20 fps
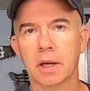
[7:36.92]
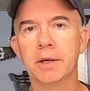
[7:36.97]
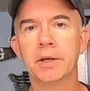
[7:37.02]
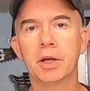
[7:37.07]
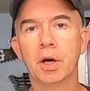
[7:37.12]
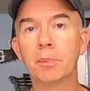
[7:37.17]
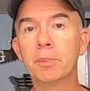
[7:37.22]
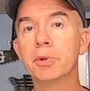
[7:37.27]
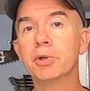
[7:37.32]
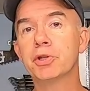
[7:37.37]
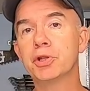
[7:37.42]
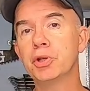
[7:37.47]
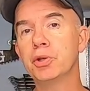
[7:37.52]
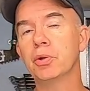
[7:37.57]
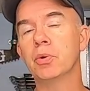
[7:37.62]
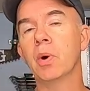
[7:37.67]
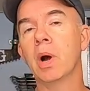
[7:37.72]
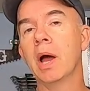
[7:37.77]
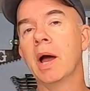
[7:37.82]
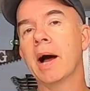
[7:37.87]
Number
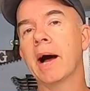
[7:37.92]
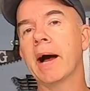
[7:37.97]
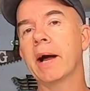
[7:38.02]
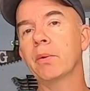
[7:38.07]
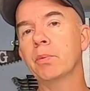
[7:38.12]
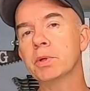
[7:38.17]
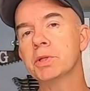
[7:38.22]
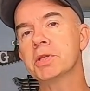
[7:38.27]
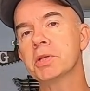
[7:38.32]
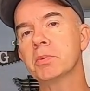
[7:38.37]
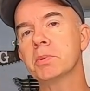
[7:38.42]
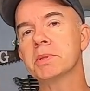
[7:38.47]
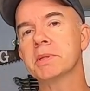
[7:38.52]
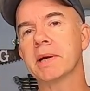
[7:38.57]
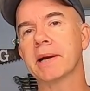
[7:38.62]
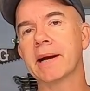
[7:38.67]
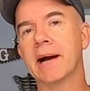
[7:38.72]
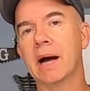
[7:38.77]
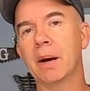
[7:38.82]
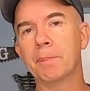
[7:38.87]
two, I wish there was
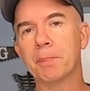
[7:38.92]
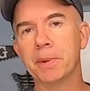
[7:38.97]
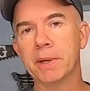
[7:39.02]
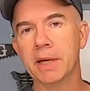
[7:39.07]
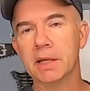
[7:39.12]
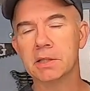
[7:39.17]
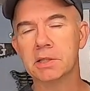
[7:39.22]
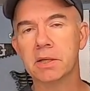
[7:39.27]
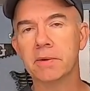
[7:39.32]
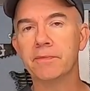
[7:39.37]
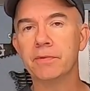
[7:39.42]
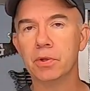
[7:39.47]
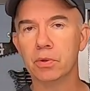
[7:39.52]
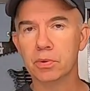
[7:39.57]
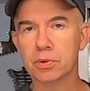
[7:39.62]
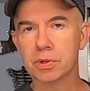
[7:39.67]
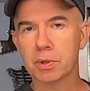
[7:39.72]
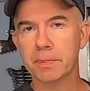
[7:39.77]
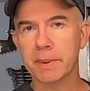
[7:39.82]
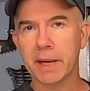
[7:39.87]
a comprehensive
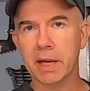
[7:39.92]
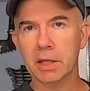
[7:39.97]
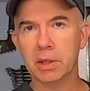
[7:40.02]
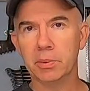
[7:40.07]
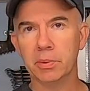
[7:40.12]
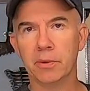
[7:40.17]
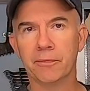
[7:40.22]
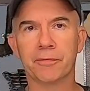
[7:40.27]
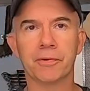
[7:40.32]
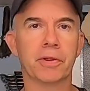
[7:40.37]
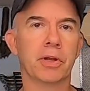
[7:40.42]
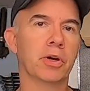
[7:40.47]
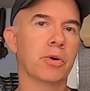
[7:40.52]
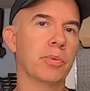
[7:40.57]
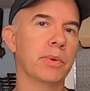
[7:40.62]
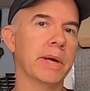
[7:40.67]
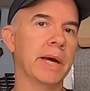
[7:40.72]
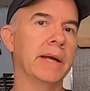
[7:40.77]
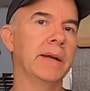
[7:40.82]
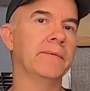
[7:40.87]
user manual for the
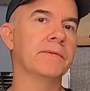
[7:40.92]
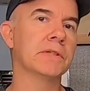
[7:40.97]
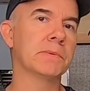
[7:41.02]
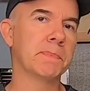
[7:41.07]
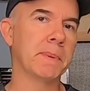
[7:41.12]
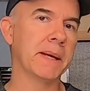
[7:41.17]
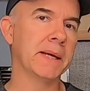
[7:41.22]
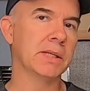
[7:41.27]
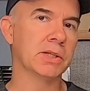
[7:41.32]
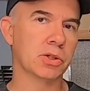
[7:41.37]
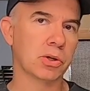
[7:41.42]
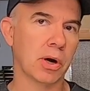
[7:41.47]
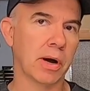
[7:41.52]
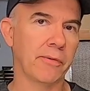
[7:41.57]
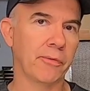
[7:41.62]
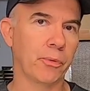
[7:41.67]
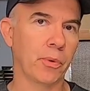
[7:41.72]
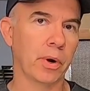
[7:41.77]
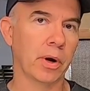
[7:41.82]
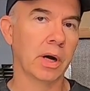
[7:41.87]
Creative Space
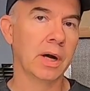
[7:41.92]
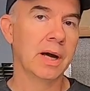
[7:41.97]
software.